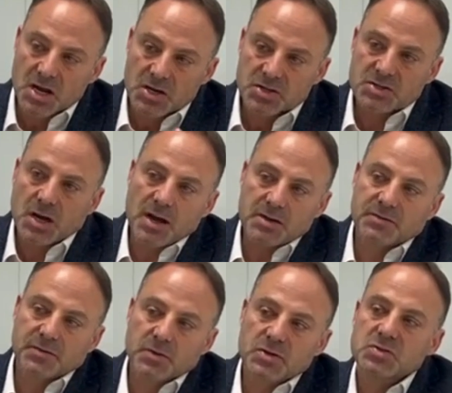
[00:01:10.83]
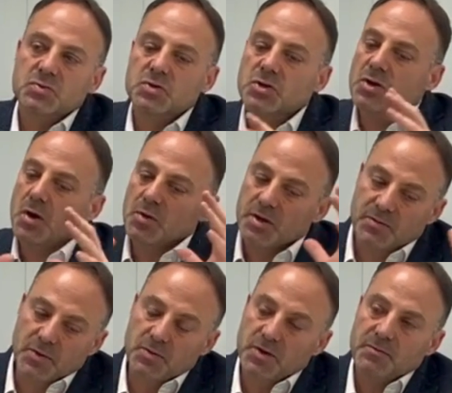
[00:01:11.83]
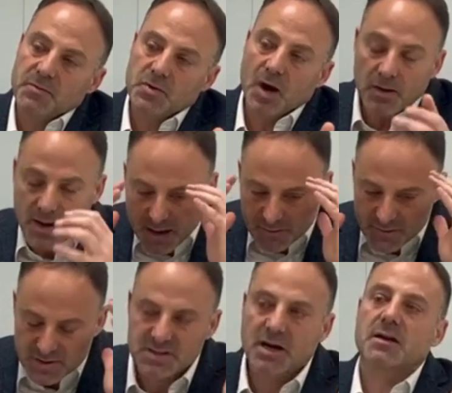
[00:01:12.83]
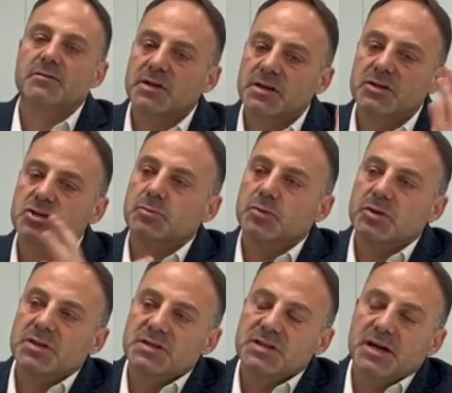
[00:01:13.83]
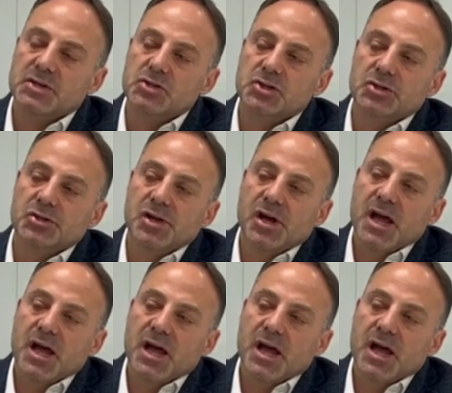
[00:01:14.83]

So at first, if you don't have this kind of leadership orientation,